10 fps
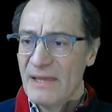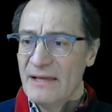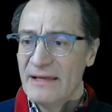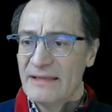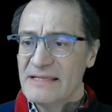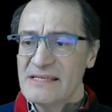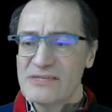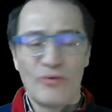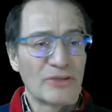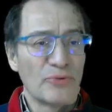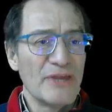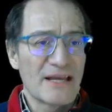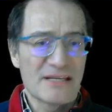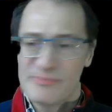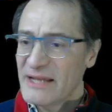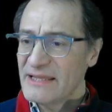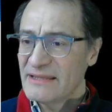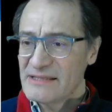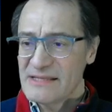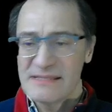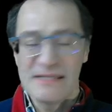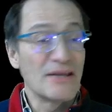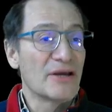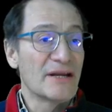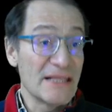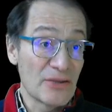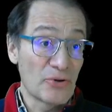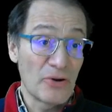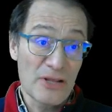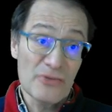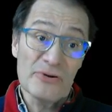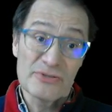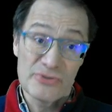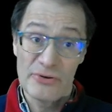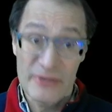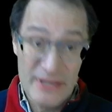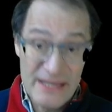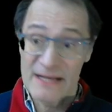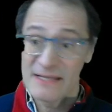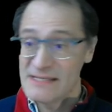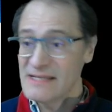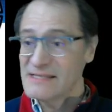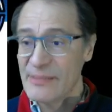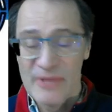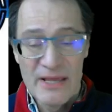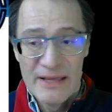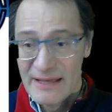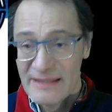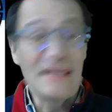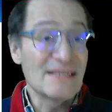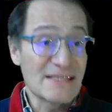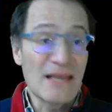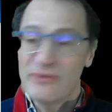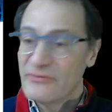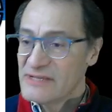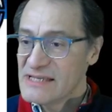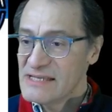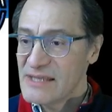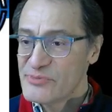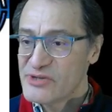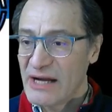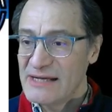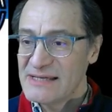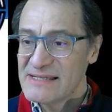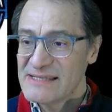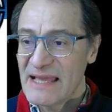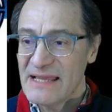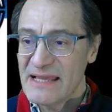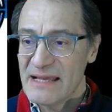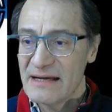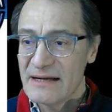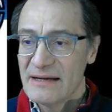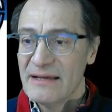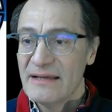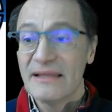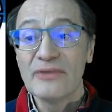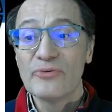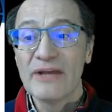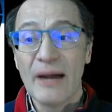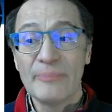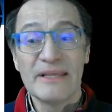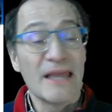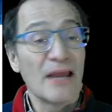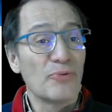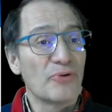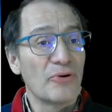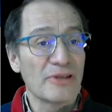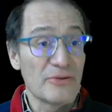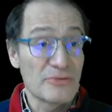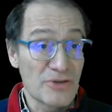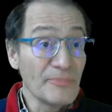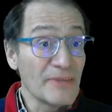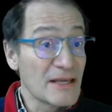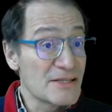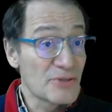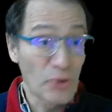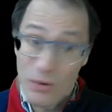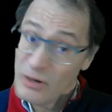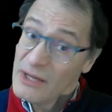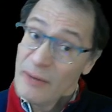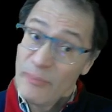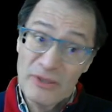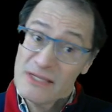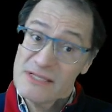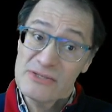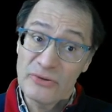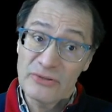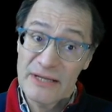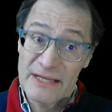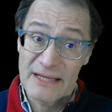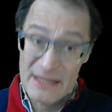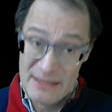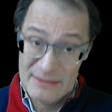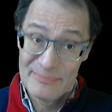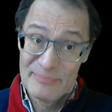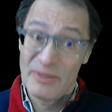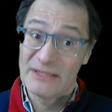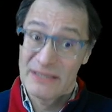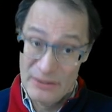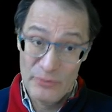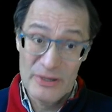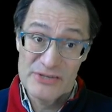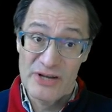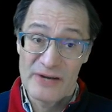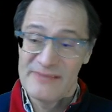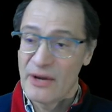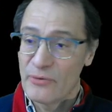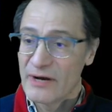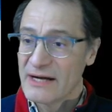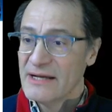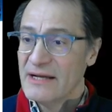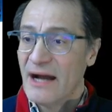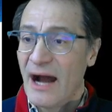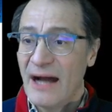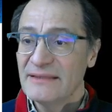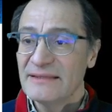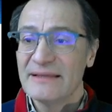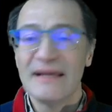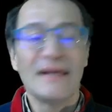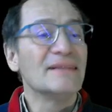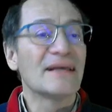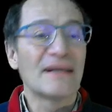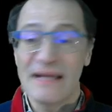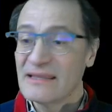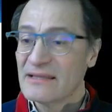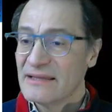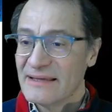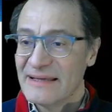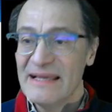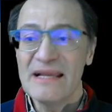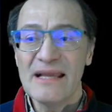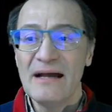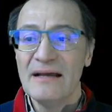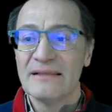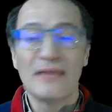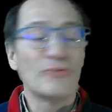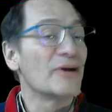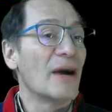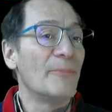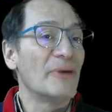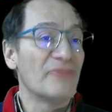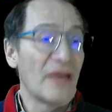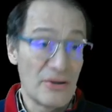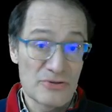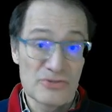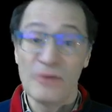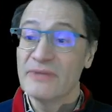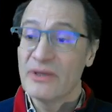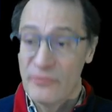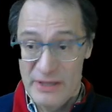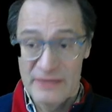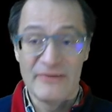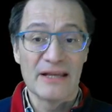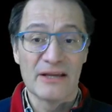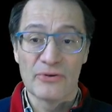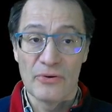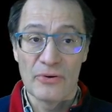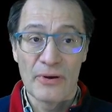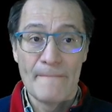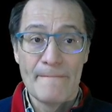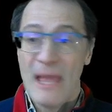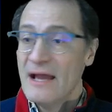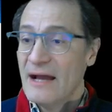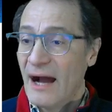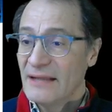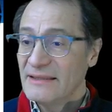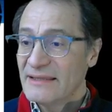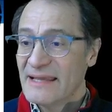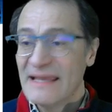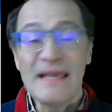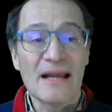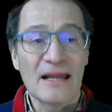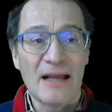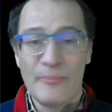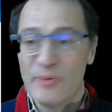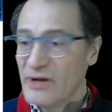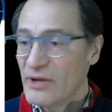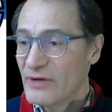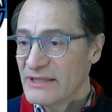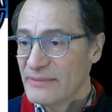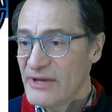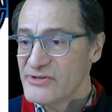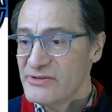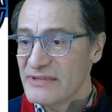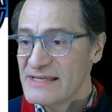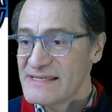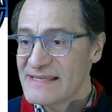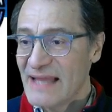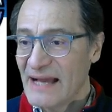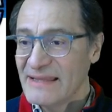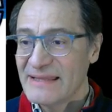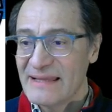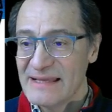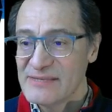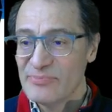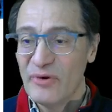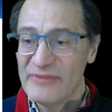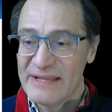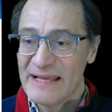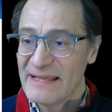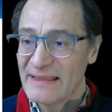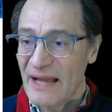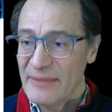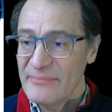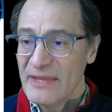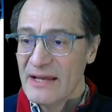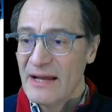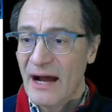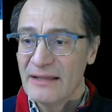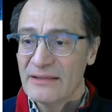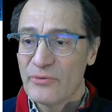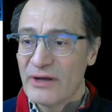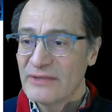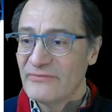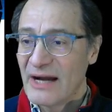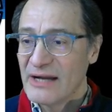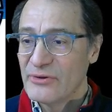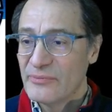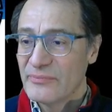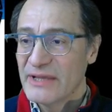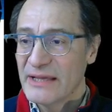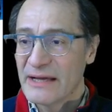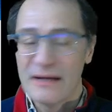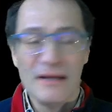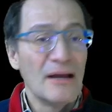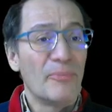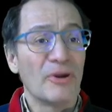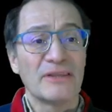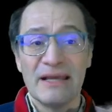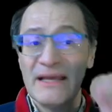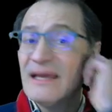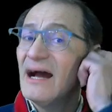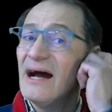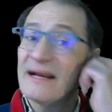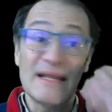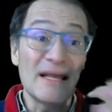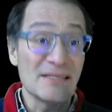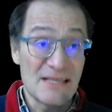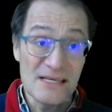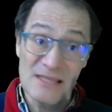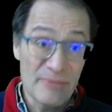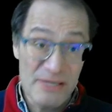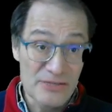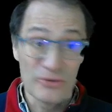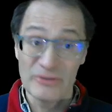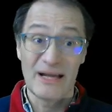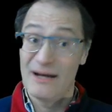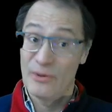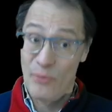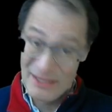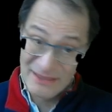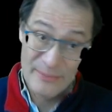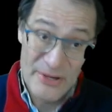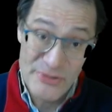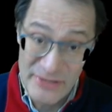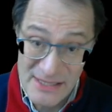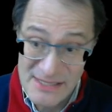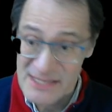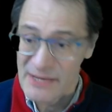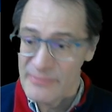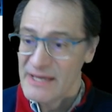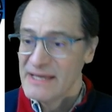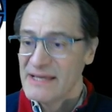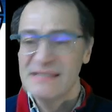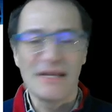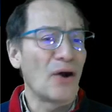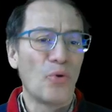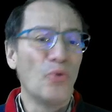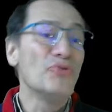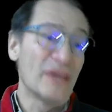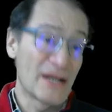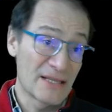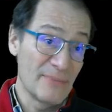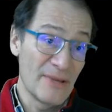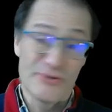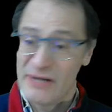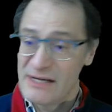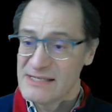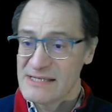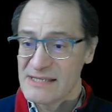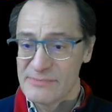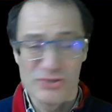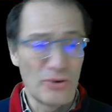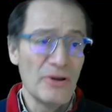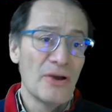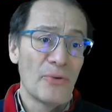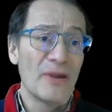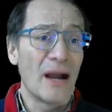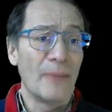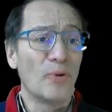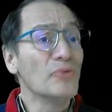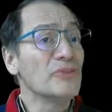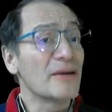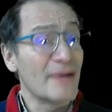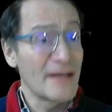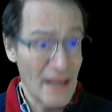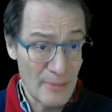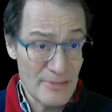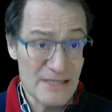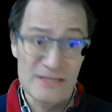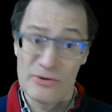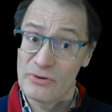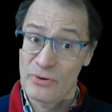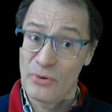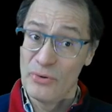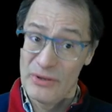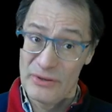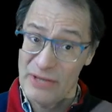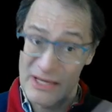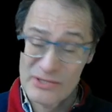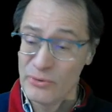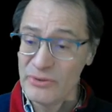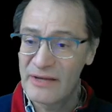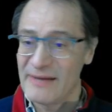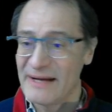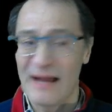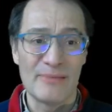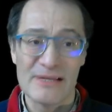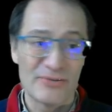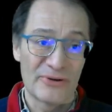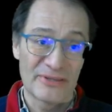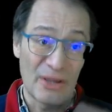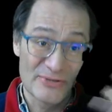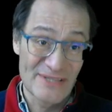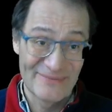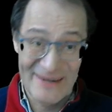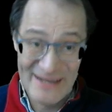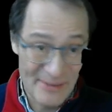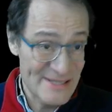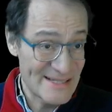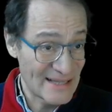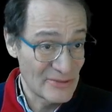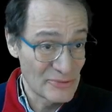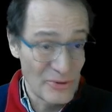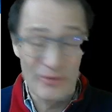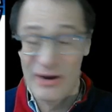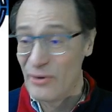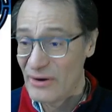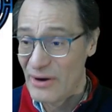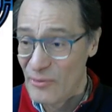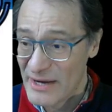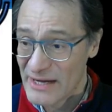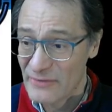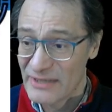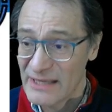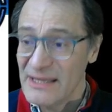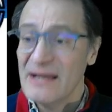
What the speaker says: This is what we expected, that is the green corridor. So here the system, the state of the system shall stay here. Then we have the yellow corridor. Something is wrong, but it's not critical, but we shall be aware. And in the red area, then we have a failure. Something went very wrong. And here I have only one dimension. This line is moving in time and one value here. But a real system is not a one-dimensional system, it's a 100-dimensional system. So we have 100 variables, or yes, 100 variables or 1,000 variables, I don't know how many of them.